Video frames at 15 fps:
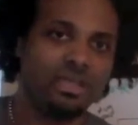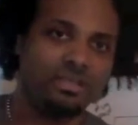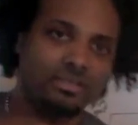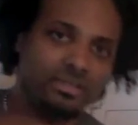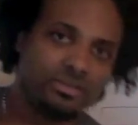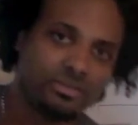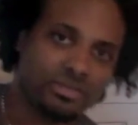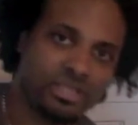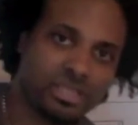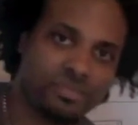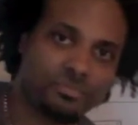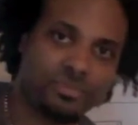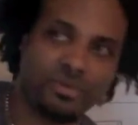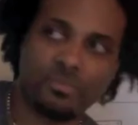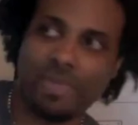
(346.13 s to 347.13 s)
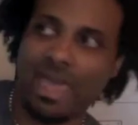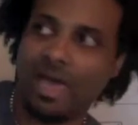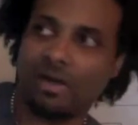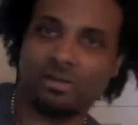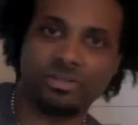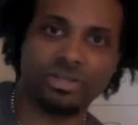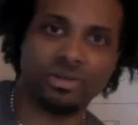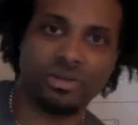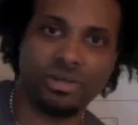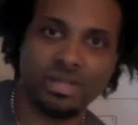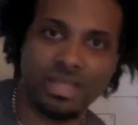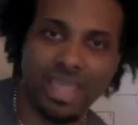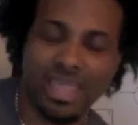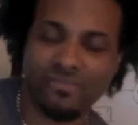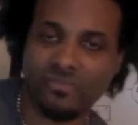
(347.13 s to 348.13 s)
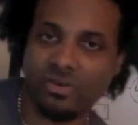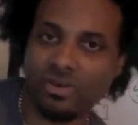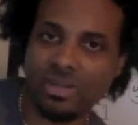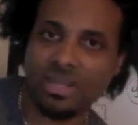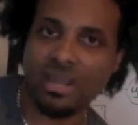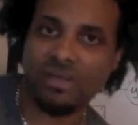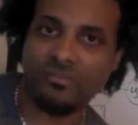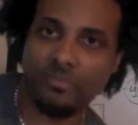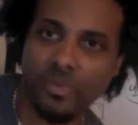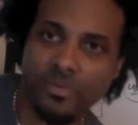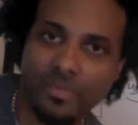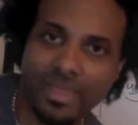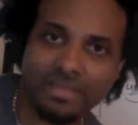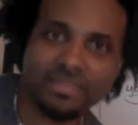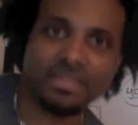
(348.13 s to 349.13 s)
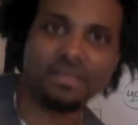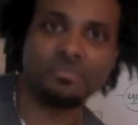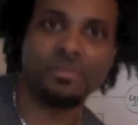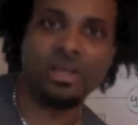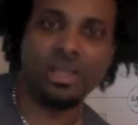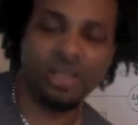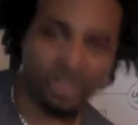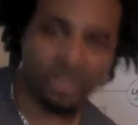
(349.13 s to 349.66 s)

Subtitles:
literally propelled her and gave her enough momentum,